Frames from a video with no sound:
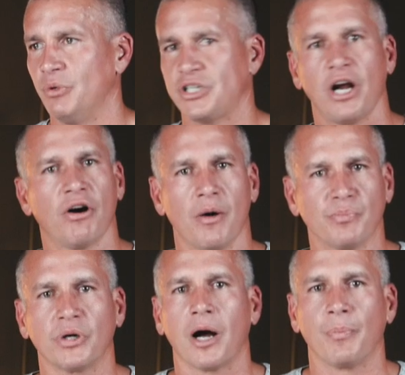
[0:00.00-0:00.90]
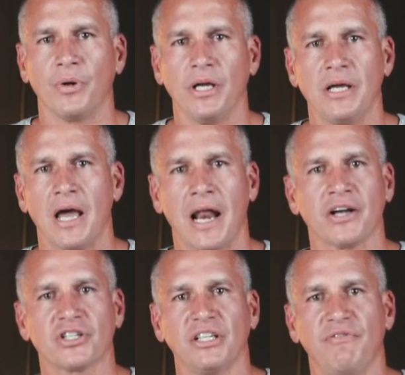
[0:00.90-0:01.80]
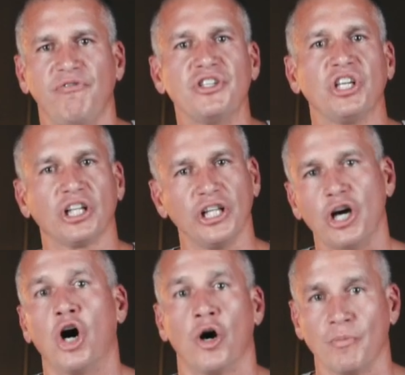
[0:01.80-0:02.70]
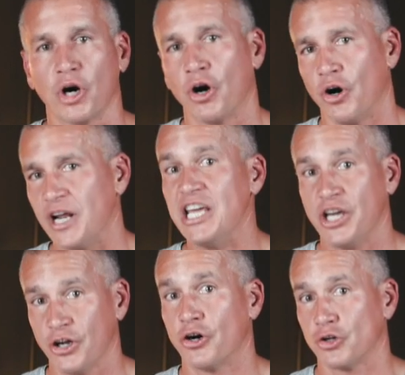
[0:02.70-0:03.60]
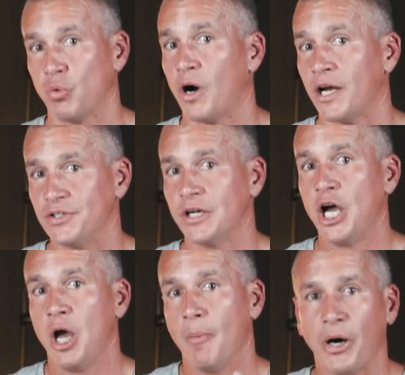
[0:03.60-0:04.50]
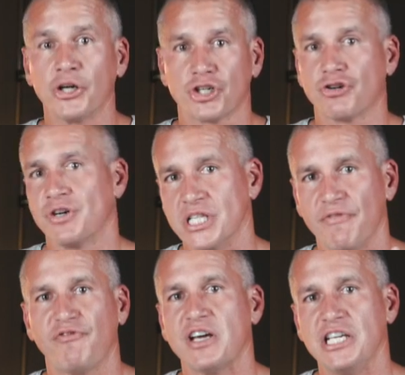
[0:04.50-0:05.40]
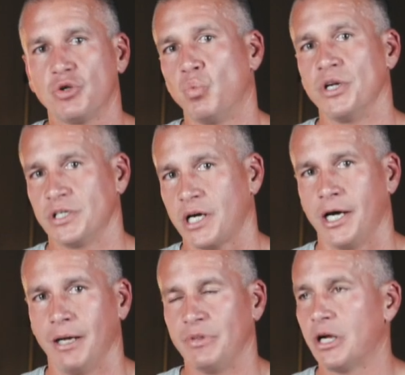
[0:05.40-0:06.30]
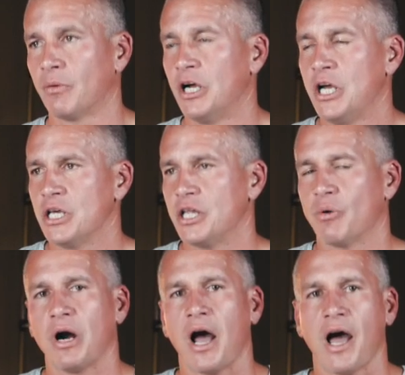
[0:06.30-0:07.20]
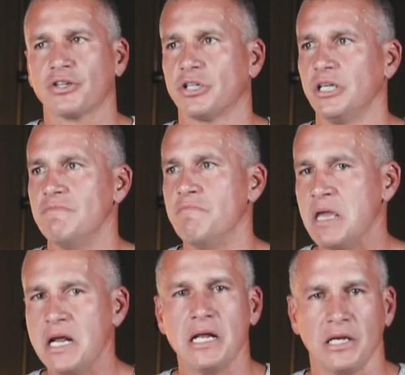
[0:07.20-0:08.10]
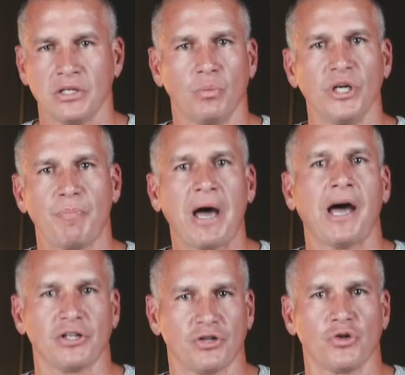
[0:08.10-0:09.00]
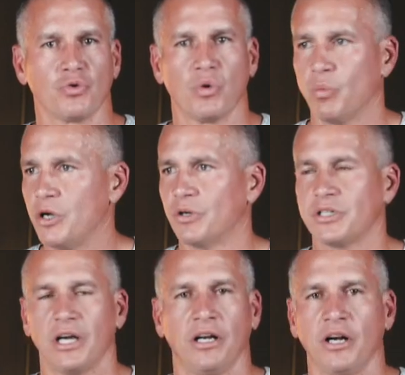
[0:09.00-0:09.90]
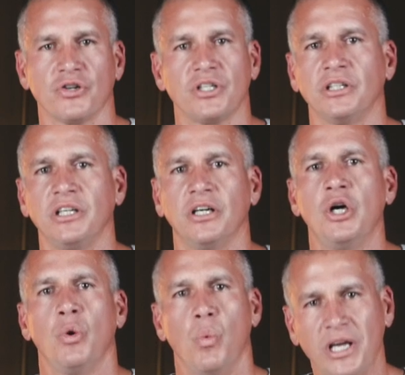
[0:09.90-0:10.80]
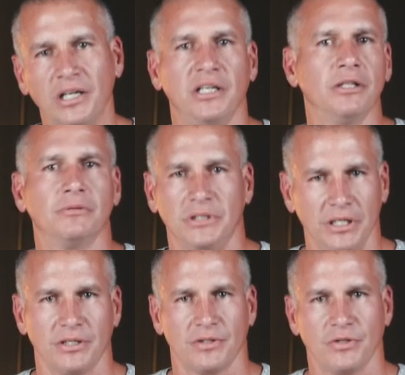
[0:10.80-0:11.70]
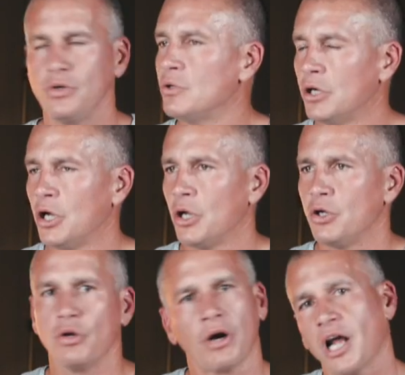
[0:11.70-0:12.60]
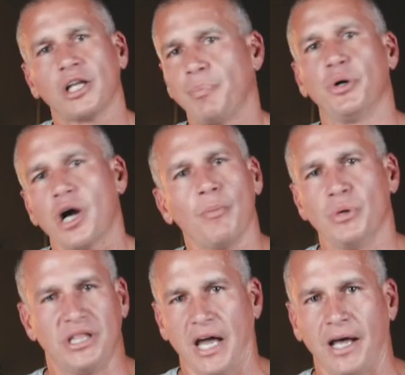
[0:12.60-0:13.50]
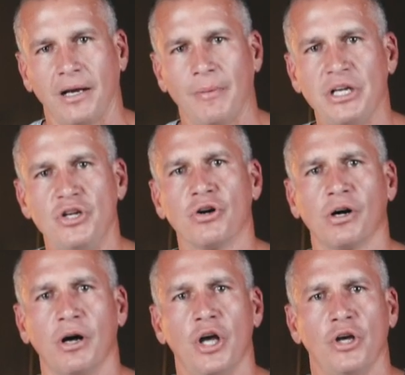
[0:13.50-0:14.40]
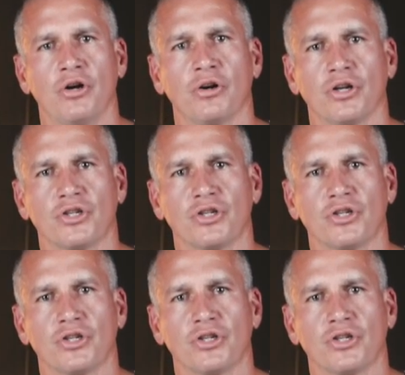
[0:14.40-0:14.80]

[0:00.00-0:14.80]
would tear up property and actually physically harmed her. He hit her twice, punched her in the face one time. There were, there were actually meetings with pastors where we were telling her, Cynthia, we can deal with this. You, you don't have to put up with that. I mean, you're a, you're a